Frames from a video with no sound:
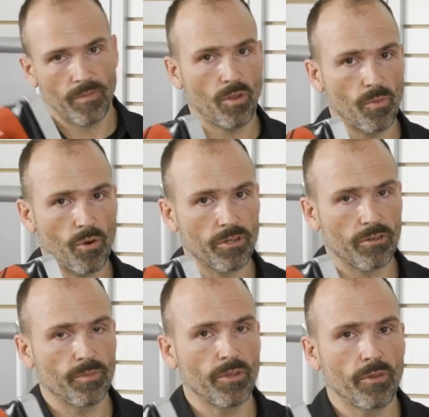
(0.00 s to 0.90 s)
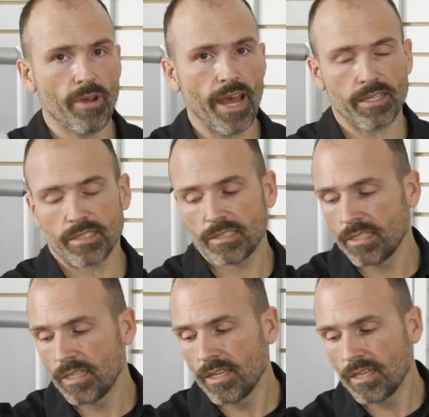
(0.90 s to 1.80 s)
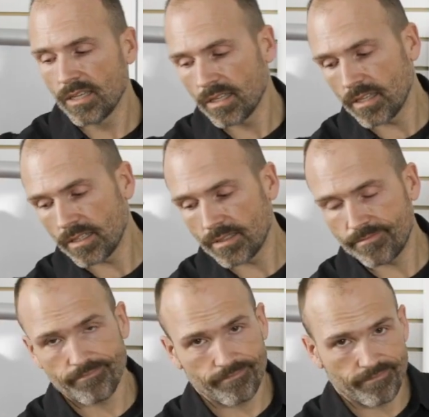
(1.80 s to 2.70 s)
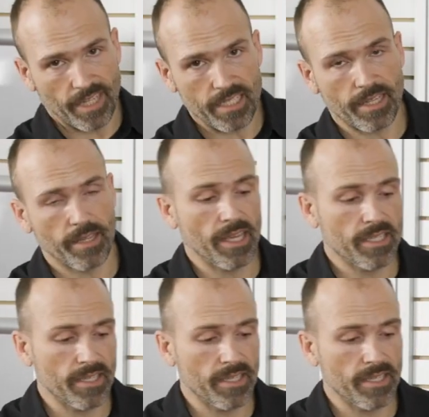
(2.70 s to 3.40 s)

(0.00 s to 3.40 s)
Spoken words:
the more durable the wax. That's the